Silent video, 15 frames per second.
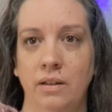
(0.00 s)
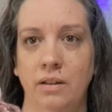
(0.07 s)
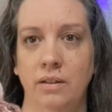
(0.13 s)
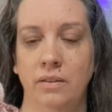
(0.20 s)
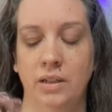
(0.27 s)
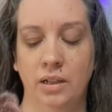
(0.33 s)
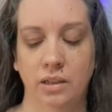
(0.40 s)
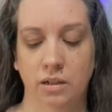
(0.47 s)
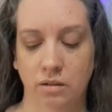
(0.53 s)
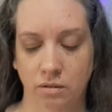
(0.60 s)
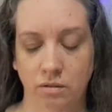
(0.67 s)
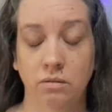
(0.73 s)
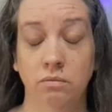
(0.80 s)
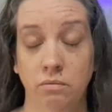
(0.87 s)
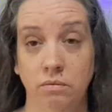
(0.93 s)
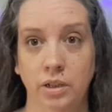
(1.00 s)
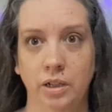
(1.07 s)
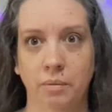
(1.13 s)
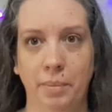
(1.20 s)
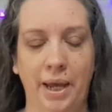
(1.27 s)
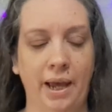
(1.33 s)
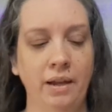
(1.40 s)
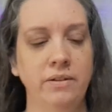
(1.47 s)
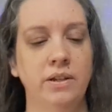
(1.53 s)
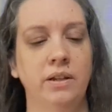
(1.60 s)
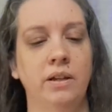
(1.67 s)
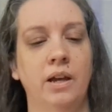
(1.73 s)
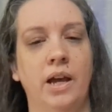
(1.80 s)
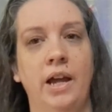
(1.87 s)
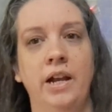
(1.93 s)
the little bat,
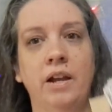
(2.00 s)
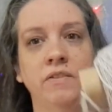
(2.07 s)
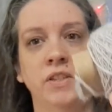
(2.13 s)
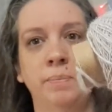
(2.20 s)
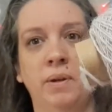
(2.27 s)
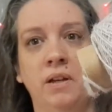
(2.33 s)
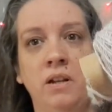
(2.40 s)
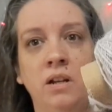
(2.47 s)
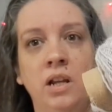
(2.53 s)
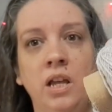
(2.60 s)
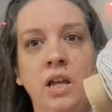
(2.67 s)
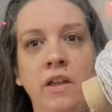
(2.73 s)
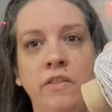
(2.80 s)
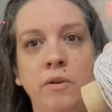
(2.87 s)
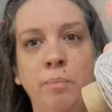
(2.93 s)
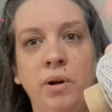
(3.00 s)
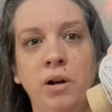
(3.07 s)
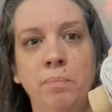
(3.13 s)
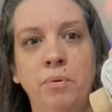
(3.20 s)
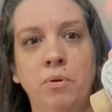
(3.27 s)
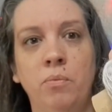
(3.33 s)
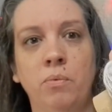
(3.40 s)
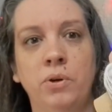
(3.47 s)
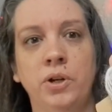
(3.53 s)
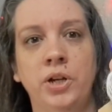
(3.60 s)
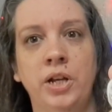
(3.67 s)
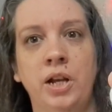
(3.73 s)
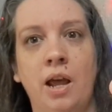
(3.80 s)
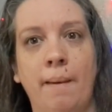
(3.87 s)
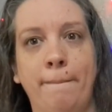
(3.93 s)
and I've spun the purple
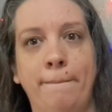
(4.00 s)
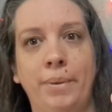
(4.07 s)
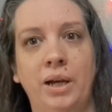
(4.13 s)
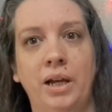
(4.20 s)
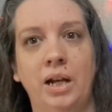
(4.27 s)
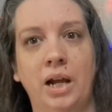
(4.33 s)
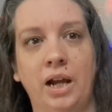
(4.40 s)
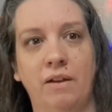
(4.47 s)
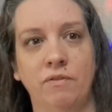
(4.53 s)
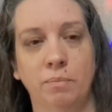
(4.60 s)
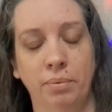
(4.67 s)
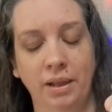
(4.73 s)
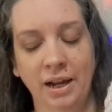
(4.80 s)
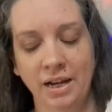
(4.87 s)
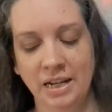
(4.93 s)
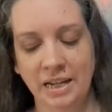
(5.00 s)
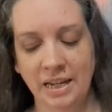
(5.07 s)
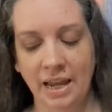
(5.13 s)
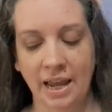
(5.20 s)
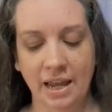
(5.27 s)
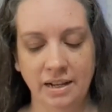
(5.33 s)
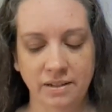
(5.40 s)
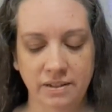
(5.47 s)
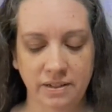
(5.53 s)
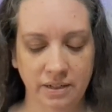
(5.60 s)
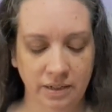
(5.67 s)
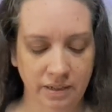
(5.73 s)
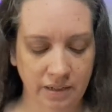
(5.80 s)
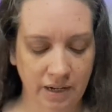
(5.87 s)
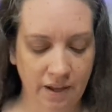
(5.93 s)
one, but I haven't plied it yet.
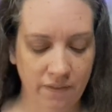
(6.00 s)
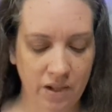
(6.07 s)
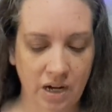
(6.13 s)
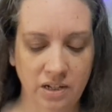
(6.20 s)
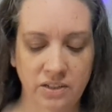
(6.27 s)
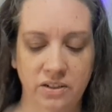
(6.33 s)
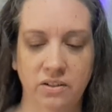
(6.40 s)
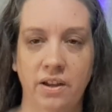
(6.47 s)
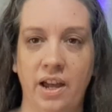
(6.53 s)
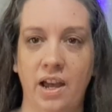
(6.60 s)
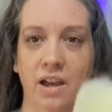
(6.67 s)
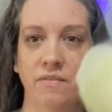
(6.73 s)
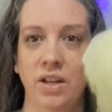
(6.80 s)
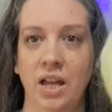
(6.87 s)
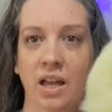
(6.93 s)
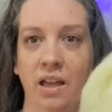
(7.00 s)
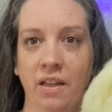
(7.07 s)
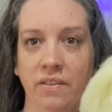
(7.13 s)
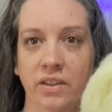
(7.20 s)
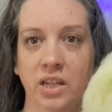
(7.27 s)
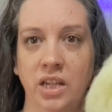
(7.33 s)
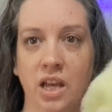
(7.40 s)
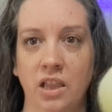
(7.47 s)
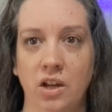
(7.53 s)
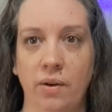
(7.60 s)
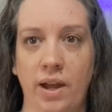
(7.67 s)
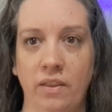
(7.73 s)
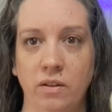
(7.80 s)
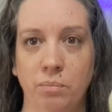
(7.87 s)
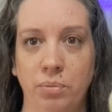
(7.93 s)
And then I still have the yellow
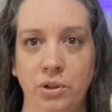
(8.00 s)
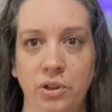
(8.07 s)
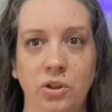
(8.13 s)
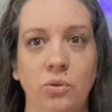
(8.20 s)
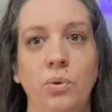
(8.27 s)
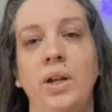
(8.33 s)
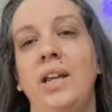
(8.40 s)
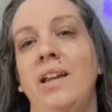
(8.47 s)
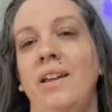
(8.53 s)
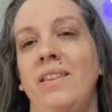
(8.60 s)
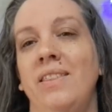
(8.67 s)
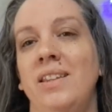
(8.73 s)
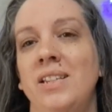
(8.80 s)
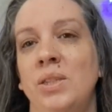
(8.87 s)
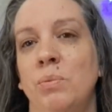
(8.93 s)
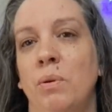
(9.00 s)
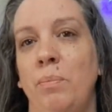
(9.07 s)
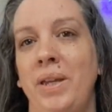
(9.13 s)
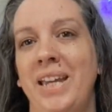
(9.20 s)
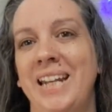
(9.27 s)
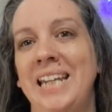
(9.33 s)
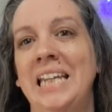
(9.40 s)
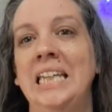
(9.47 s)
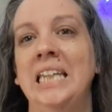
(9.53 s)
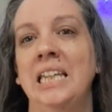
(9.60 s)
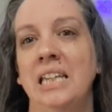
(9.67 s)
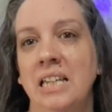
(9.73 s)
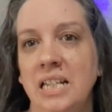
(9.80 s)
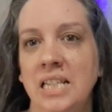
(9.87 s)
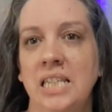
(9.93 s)
and the blue. This will be an
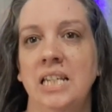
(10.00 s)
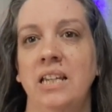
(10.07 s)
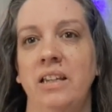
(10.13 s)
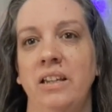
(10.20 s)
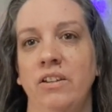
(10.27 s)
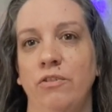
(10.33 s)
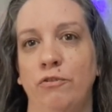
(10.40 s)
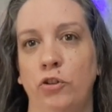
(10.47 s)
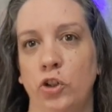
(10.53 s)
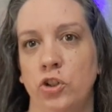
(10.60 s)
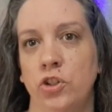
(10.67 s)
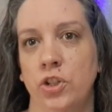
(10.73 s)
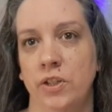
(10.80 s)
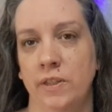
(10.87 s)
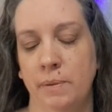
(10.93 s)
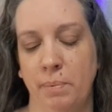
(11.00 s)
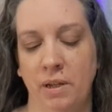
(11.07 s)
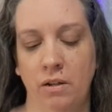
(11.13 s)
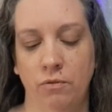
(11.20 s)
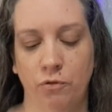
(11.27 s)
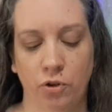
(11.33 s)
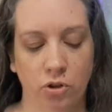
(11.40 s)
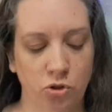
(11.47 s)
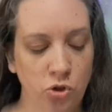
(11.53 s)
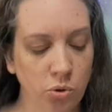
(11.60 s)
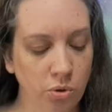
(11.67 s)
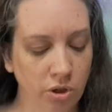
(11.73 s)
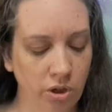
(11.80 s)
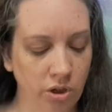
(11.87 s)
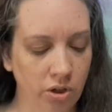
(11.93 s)
easy first spin for the
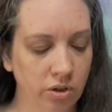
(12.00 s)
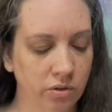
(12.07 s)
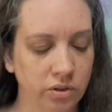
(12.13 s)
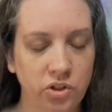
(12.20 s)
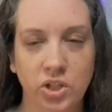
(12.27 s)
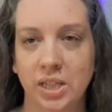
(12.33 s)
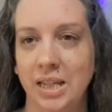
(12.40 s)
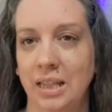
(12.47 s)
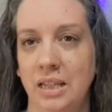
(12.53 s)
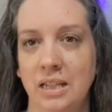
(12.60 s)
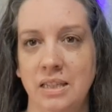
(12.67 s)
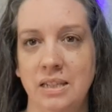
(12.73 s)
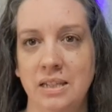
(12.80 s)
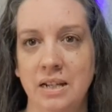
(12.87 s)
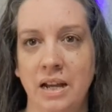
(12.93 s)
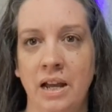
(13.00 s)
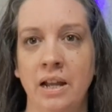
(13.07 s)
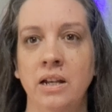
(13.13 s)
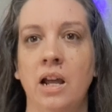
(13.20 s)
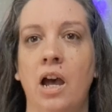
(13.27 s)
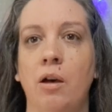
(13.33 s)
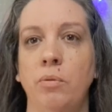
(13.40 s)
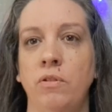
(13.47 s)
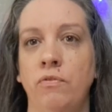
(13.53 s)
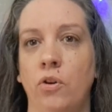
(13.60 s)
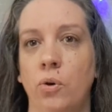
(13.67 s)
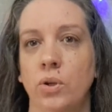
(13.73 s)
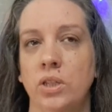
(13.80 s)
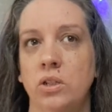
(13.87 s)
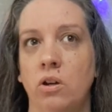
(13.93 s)
tour. Just get these done. I'll be
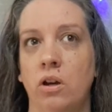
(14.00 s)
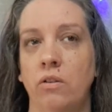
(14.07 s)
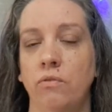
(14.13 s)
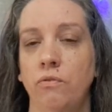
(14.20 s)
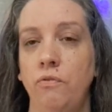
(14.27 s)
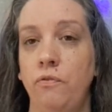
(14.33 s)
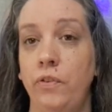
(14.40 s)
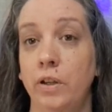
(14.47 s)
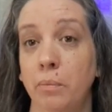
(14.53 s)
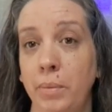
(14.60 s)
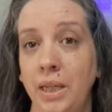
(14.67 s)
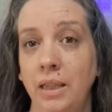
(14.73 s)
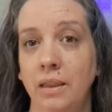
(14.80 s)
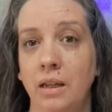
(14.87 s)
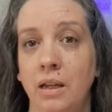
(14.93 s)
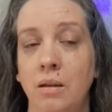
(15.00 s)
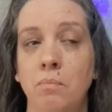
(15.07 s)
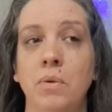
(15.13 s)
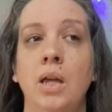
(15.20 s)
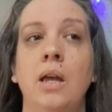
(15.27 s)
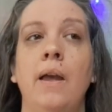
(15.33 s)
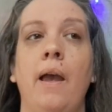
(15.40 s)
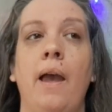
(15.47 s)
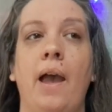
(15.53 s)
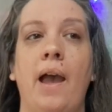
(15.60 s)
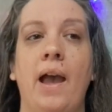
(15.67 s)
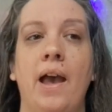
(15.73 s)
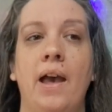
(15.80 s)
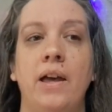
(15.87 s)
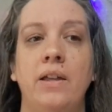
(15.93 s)
focused on filming them
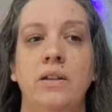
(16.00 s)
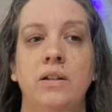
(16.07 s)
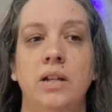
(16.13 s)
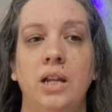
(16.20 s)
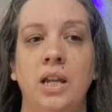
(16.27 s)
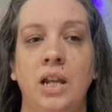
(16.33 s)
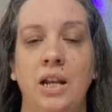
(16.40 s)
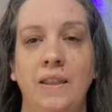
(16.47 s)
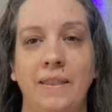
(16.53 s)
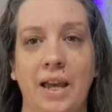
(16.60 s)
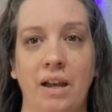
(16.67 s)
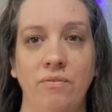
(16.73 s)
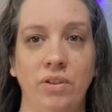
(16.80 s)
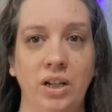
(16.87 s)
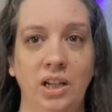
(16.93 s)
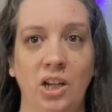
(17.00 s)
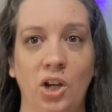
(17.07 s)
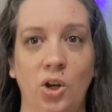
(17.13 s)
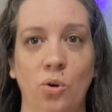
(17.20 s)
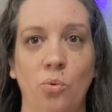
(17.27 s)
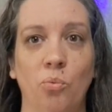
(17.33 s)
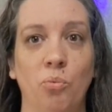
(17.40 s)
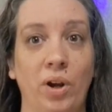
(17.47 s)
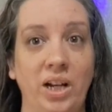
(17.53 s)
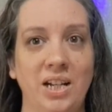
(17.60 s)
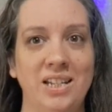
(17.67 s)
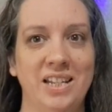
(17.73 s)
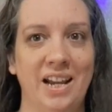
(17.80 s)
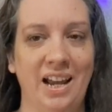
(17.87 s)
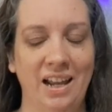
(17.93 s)
and getting that video ready
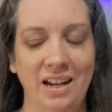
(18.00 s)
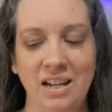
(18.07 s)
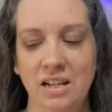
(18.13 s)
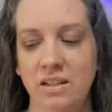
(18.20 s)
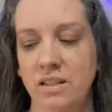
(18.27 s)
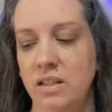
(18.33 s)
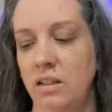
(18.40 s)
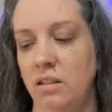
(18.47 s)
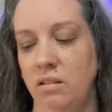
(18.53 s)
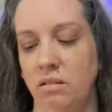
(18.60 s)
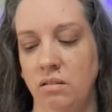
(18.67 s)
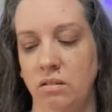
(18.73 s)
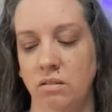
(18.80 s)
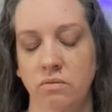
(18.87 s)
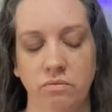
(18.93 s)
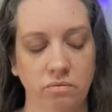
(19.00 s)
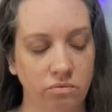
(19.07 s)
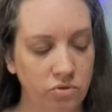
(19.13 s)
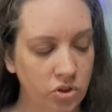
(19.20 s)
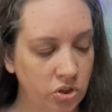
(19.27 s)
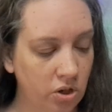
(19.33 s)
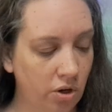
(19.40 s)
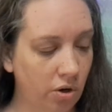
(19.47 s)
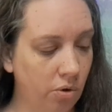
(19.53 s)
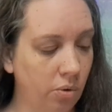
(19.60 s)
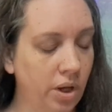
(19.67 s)
to edit. So